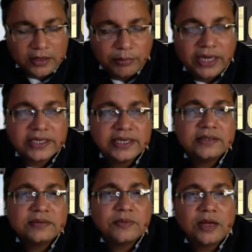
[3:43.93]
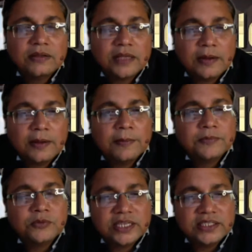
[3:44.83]
market.
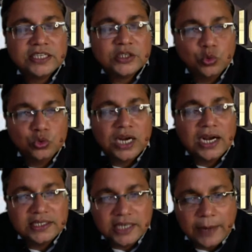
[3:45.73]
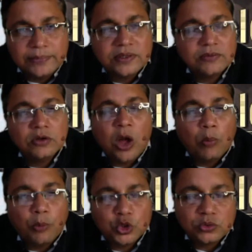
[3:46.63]
There is a huge untapped
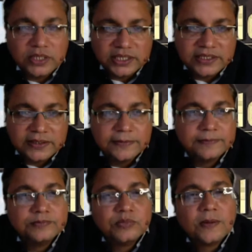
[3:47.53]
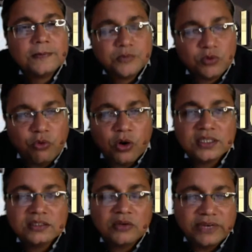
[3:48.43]
opportunity
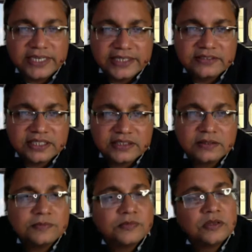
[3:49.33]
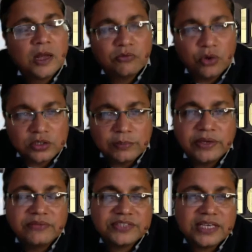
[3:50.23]
for the fintech sector, for the
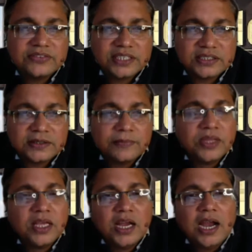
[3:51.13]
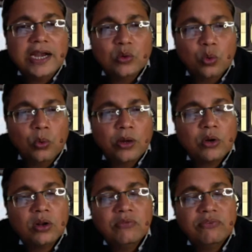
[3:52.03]
BFSI sector, and
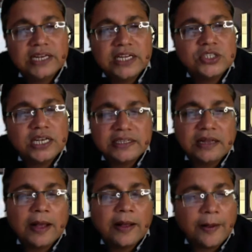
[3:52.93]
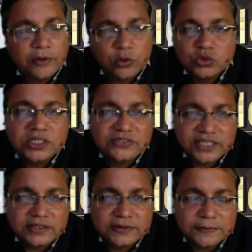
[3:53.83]
overall financial inclusion
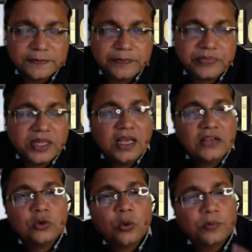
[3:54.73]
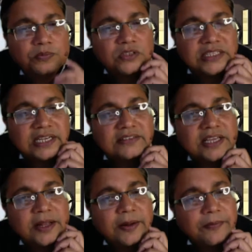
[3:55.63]
sector. So
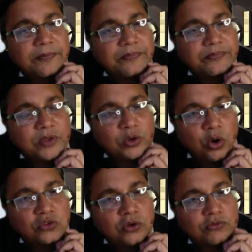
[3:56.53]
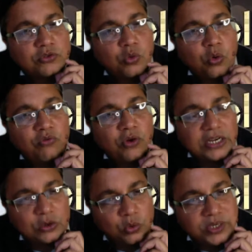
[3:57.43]
there's a lots of scope
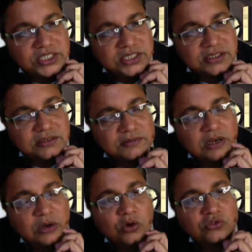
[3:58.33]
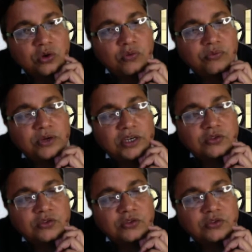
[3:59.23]
for innovation, lots of